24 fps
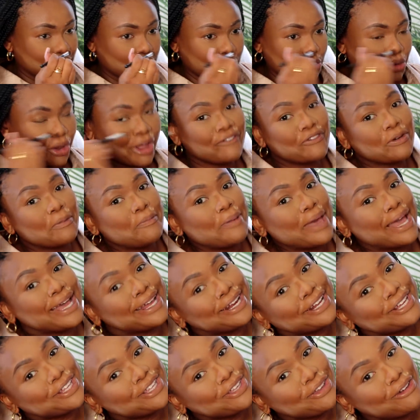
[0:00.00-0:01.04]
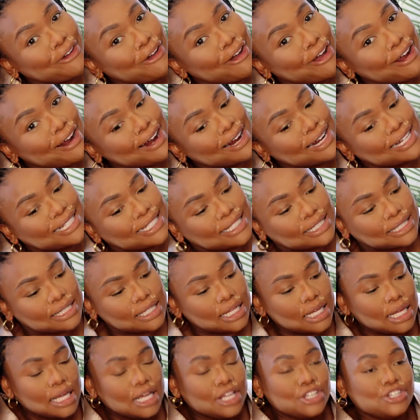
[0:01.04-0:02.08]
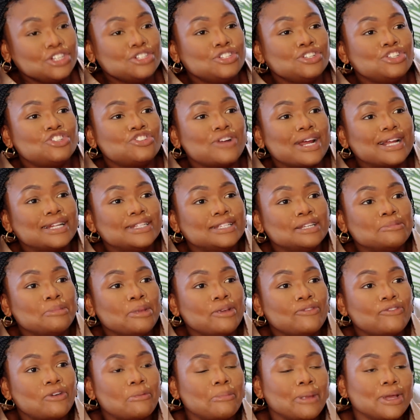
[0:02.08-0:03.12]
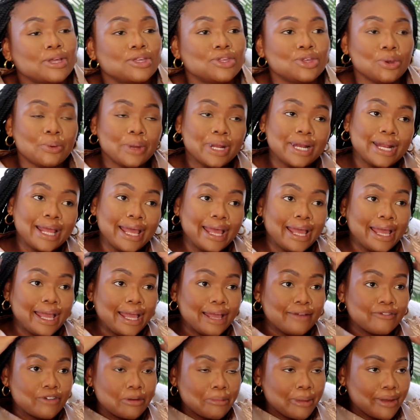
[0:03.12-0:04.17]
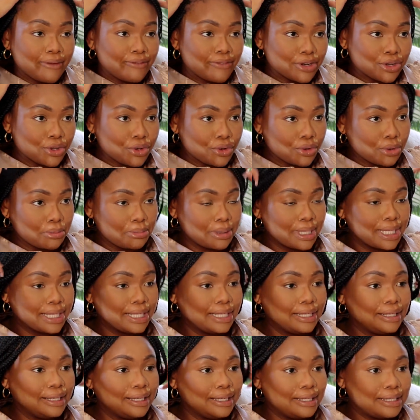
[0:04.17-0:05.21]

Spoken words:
We're going for pedicures. He's distracting me from my Q&A, from my video, please.